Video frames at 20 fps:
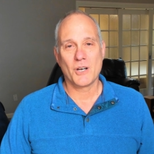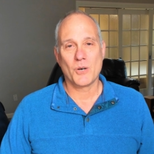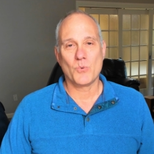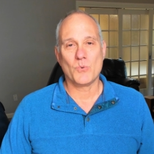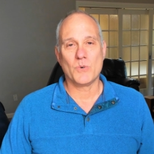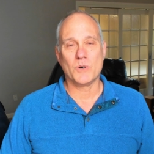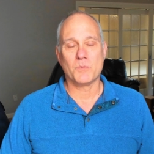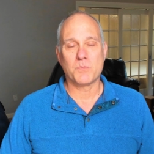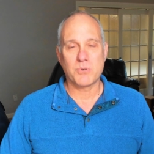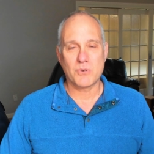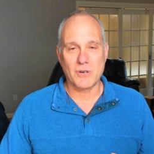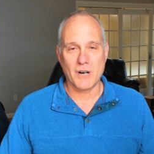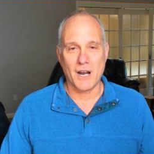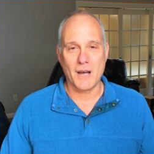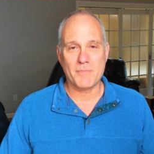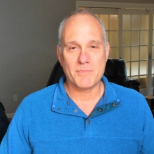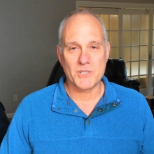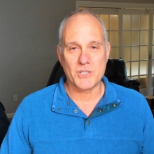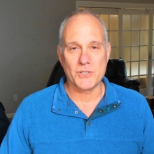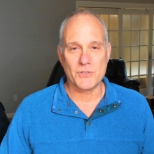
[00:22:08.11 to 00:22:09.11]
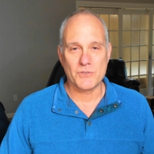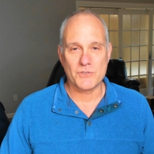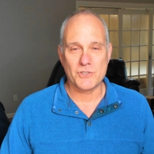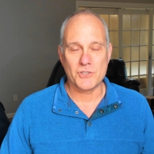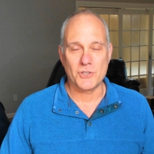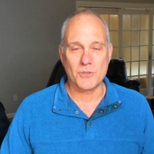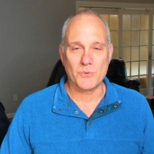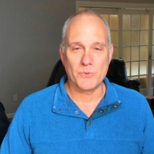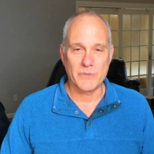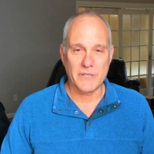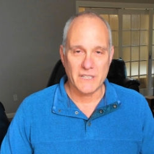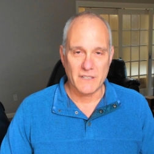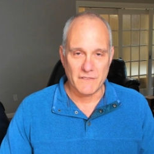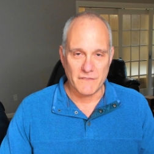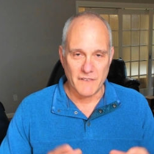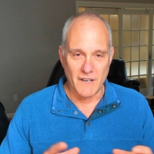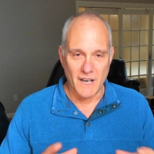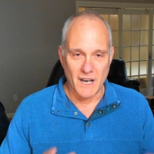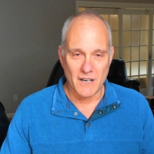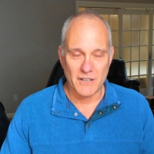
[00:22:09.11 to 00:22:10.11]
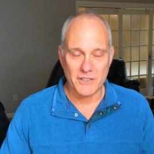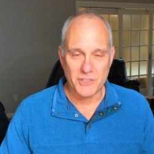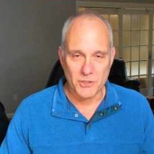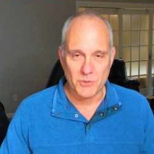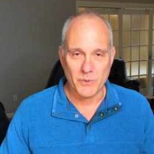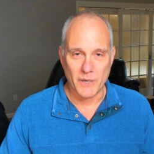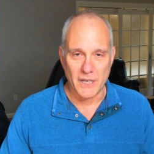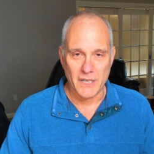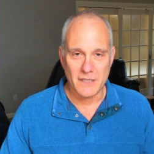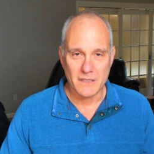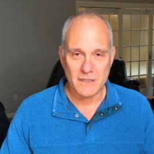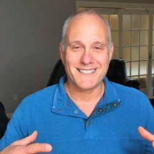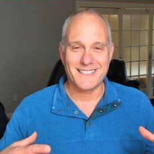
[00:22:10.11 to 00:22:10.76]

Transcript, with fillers: will prompt you to reevaluate,